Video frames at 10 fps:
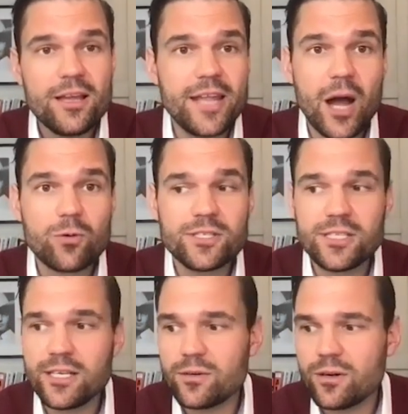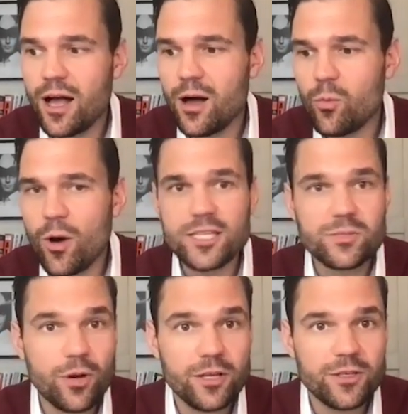Now we're seeing
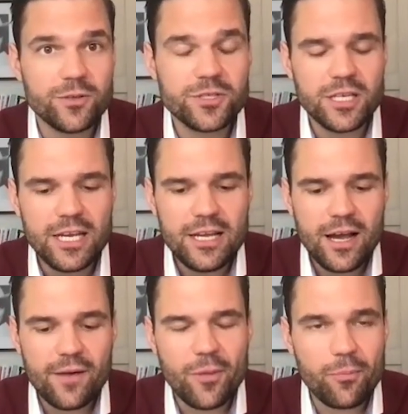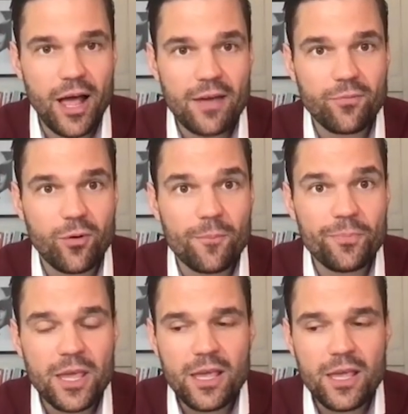widespread use of the platform.